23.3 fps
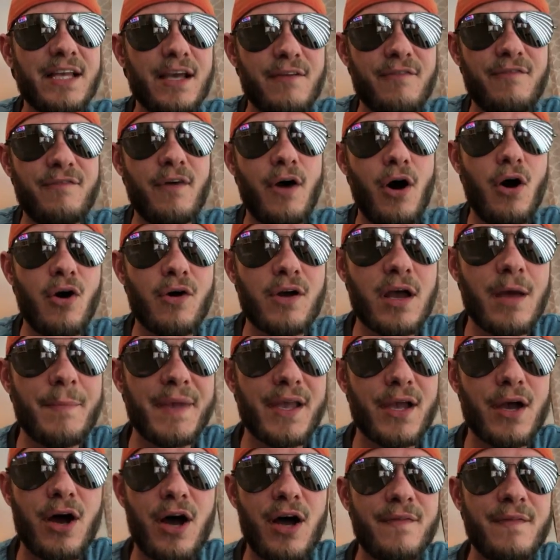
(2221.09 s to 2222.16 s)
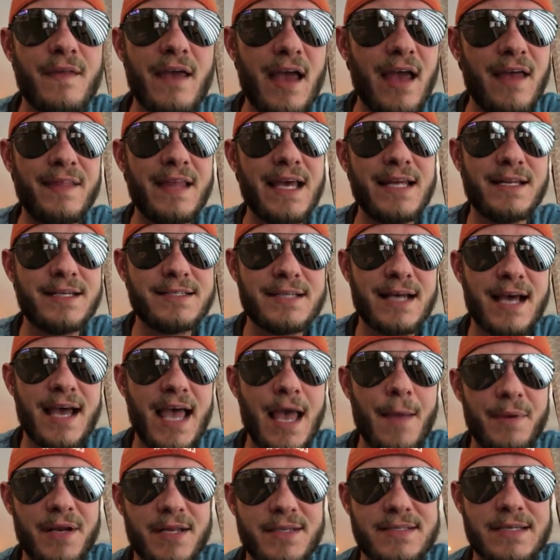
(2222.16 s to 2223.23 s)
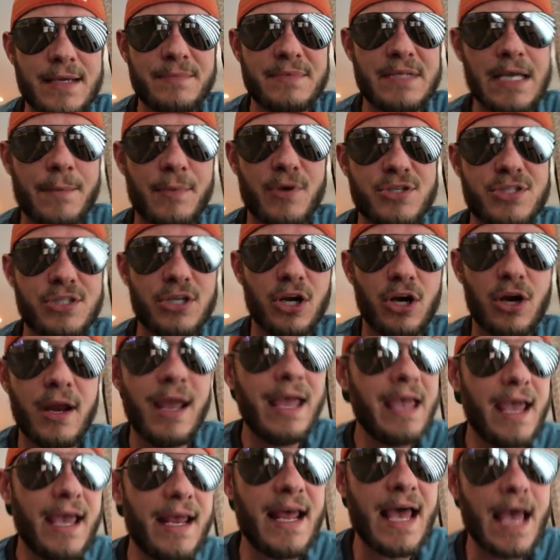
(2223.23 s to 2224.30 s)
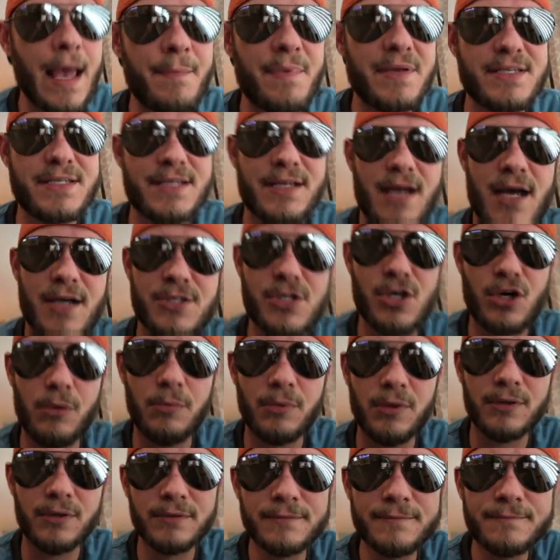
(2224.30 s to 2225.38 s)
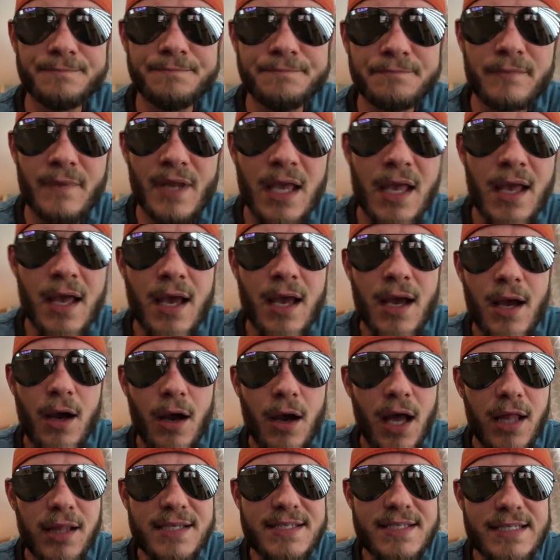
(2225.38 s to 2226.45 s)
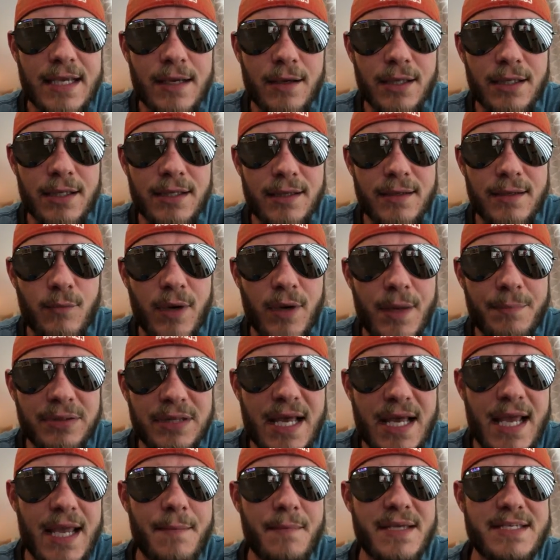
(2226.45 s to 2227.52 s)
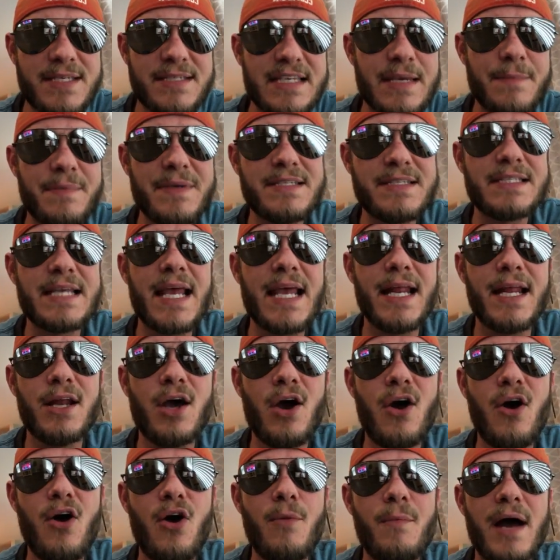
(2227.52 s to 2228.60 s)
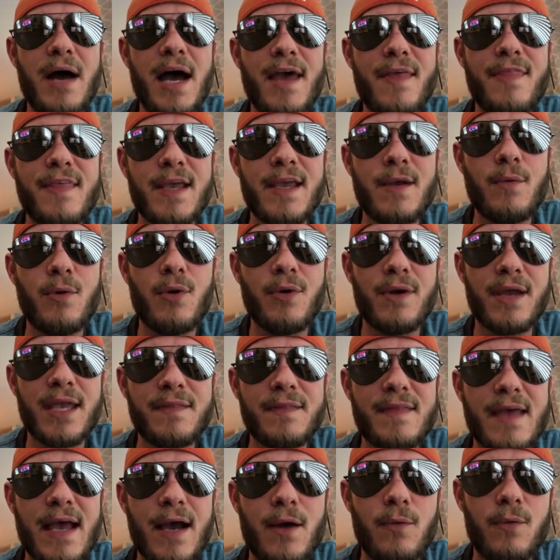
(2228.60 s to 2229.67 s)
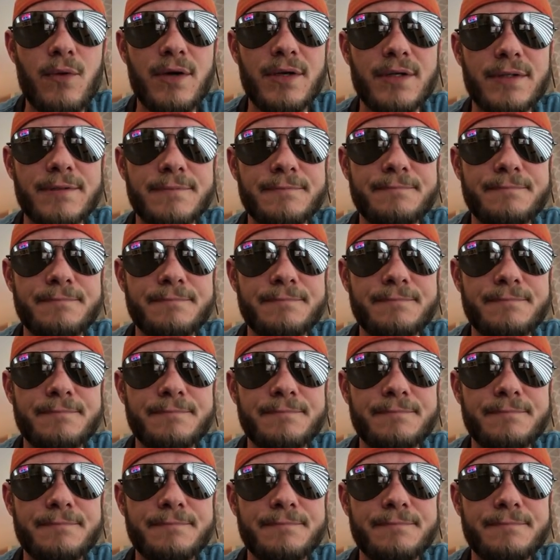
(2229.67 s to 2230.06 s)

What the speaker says: of fall coming on, and that does not happen in September, sir. It happens in October. Let's see. We play Mississippi State at home. I think we'll get that one.